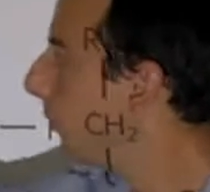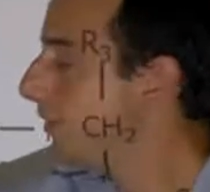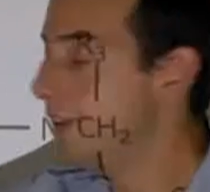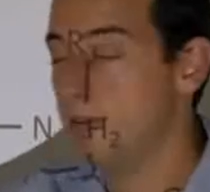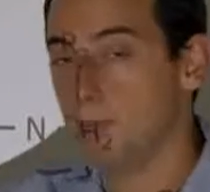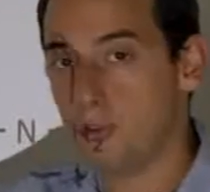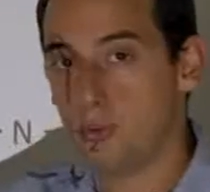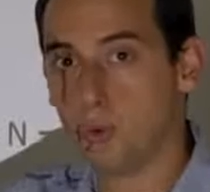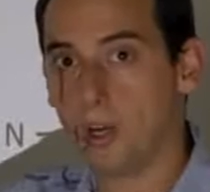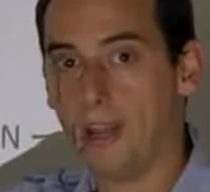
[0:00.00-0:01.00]
with the
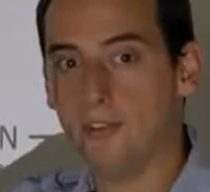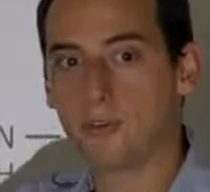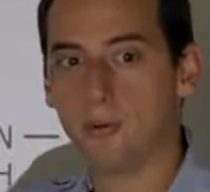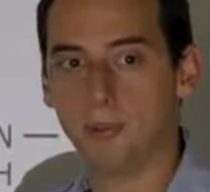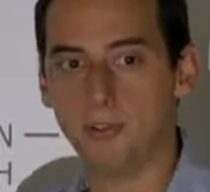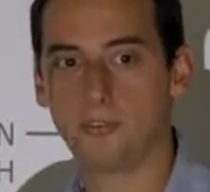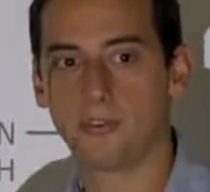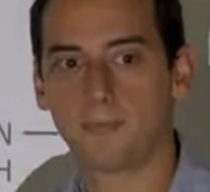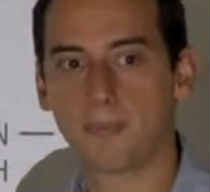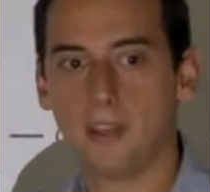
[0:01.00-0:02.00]
mature N-terminus.
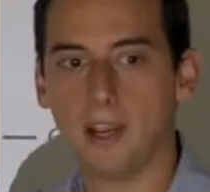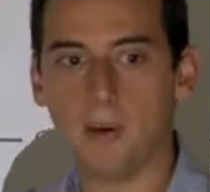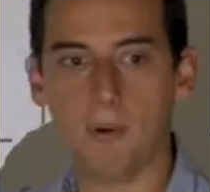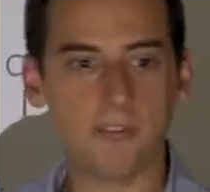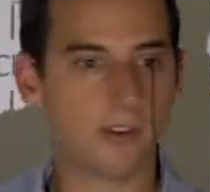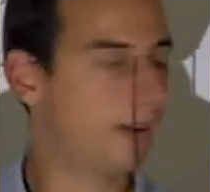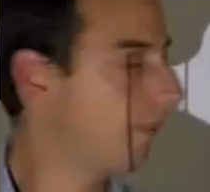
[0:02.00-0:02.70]
However,